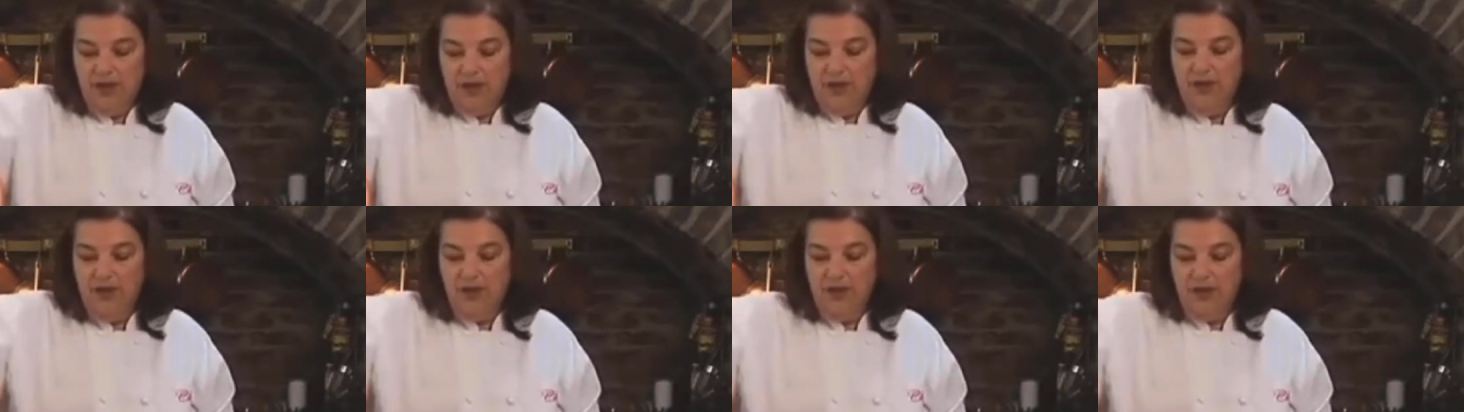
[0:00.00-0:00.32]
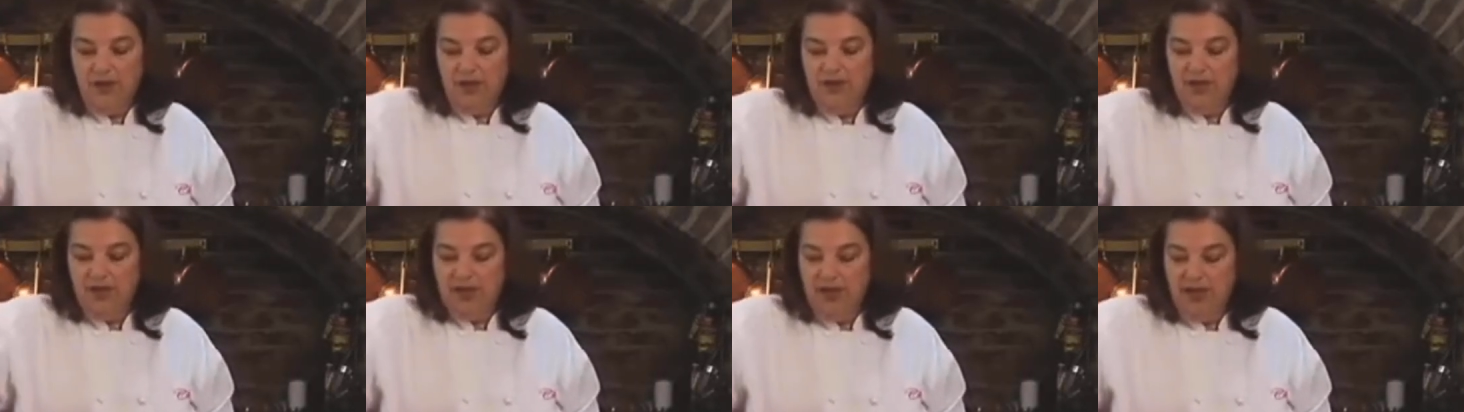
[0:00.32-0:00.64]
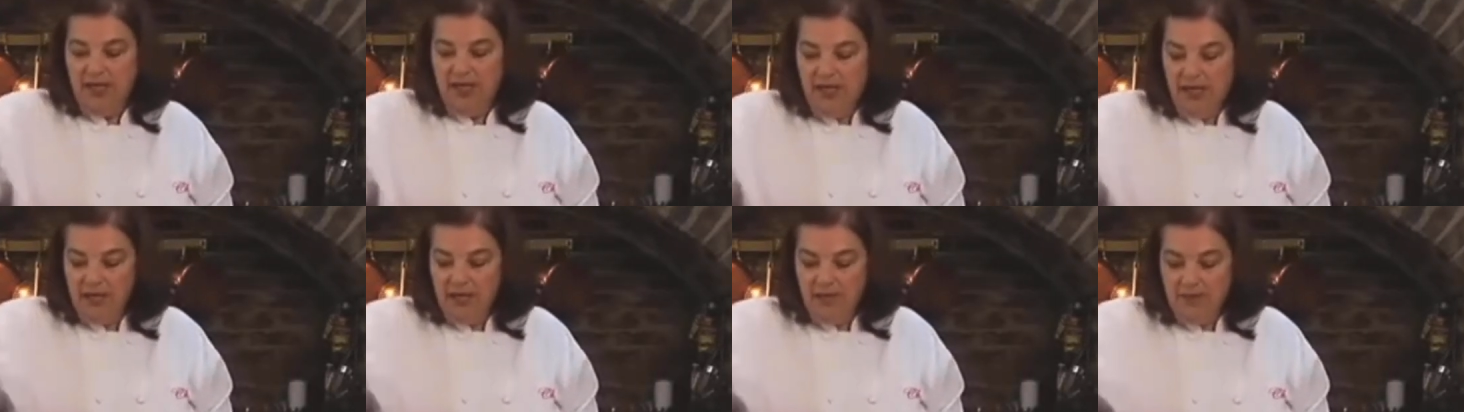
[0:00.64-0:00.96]
do the
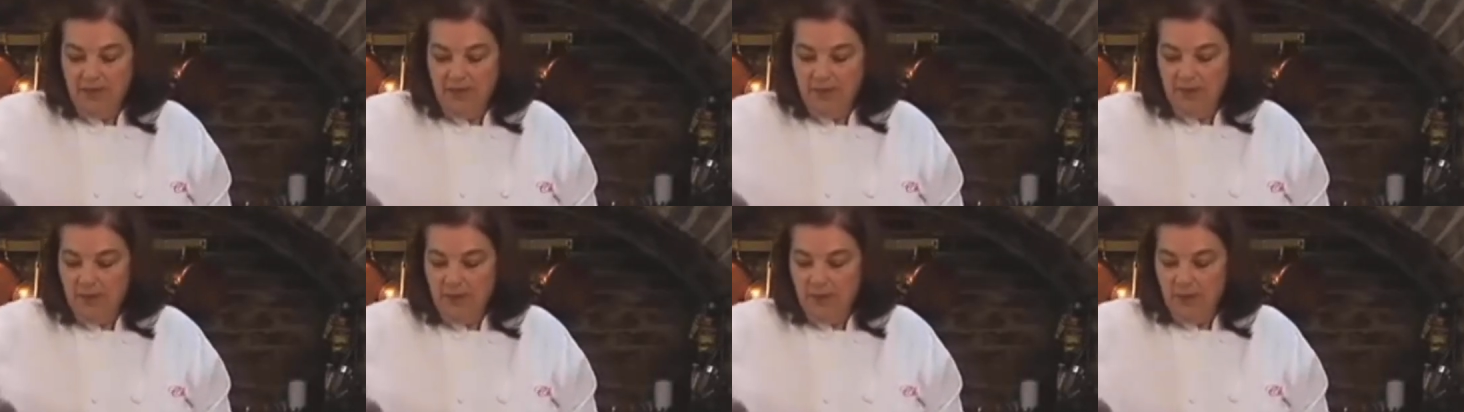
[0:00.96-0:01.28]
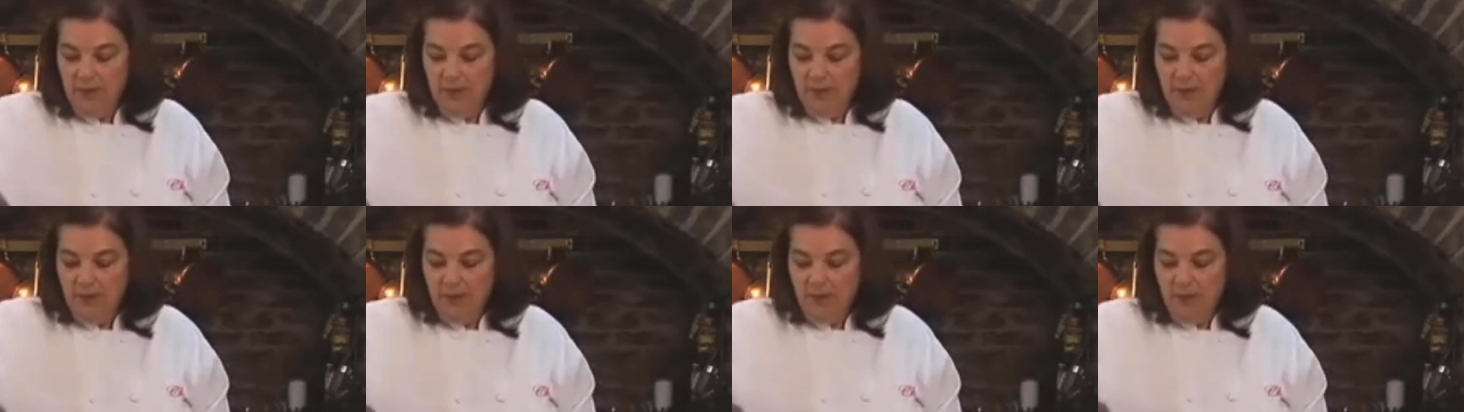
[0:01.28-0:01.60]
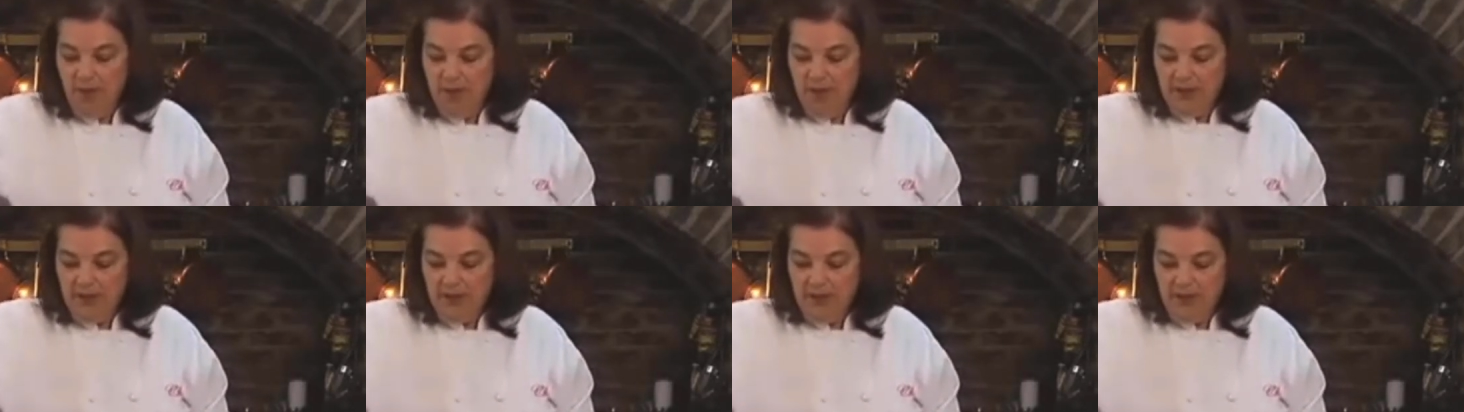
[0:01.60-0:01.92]
same
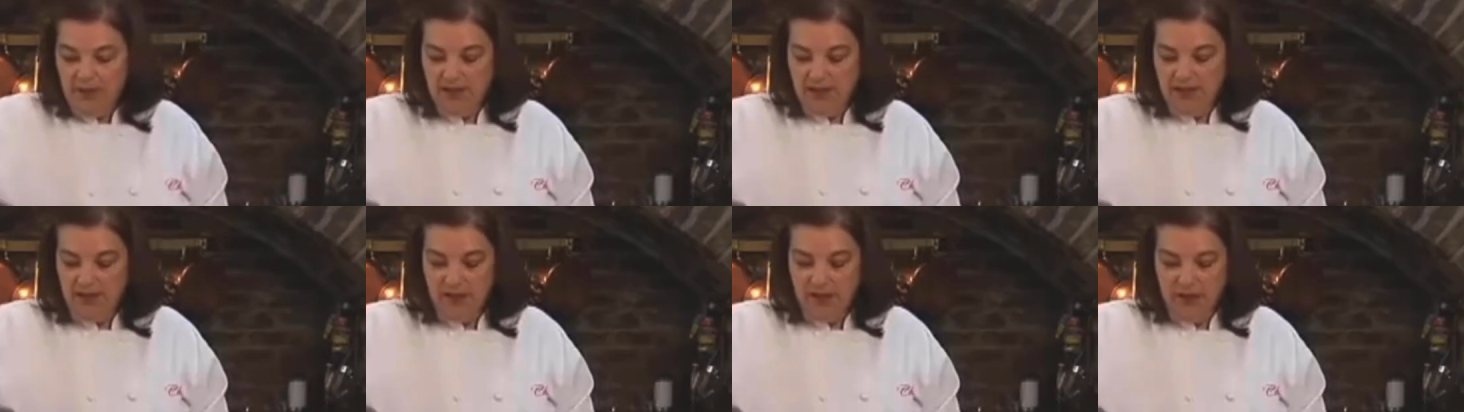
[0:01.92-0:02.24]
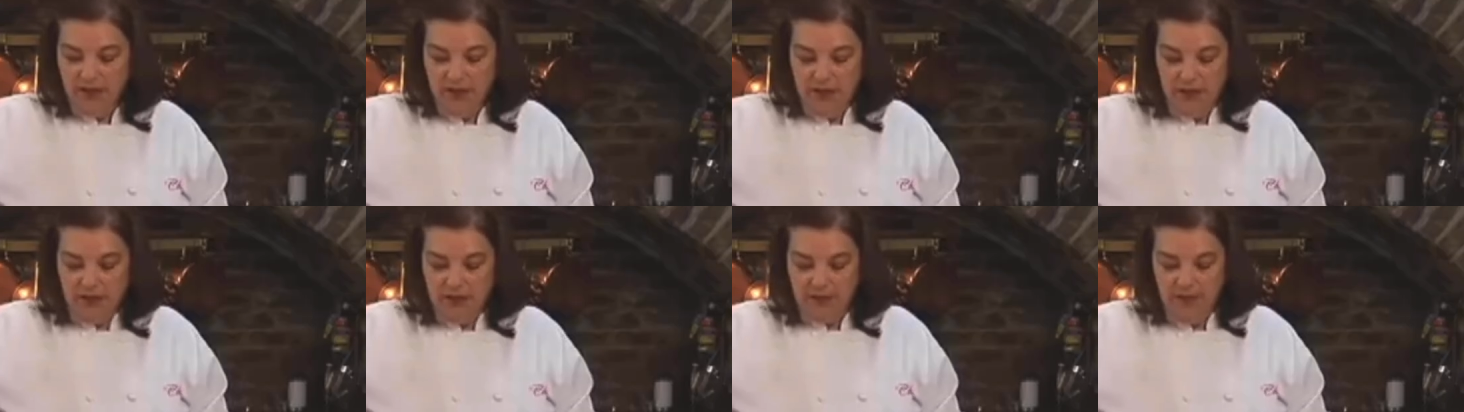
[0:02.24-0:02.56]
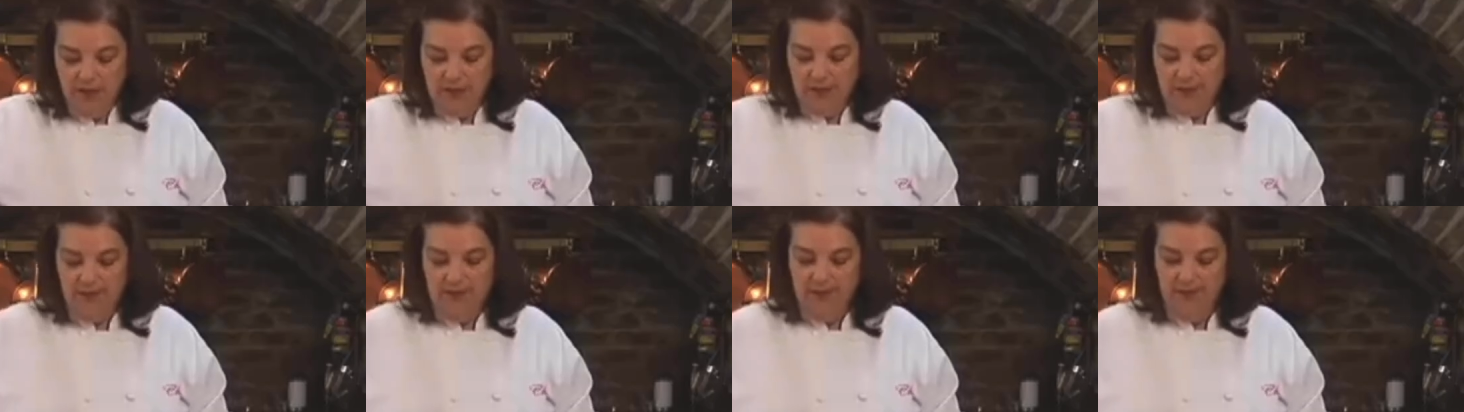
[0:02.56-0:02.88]
process of
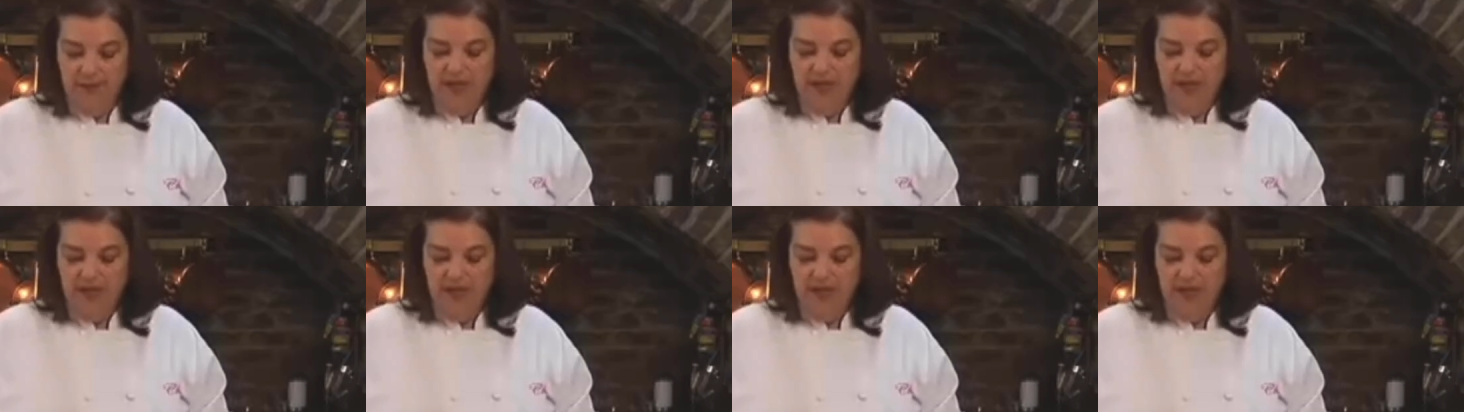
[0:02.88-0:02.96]
cooking,